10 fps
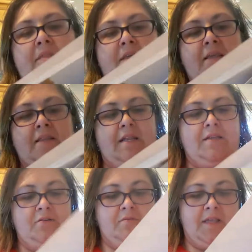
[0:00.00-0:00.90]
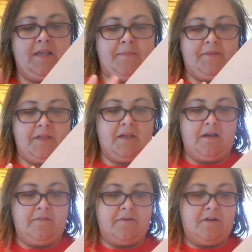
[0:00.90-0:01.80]
one thing that I don't like about the
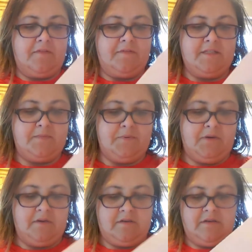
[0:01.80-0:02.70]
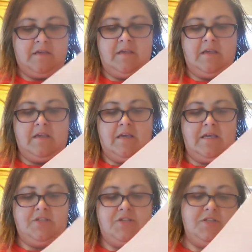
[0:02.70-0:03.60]
cover of this book
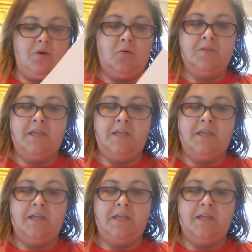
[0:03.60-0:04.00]
is just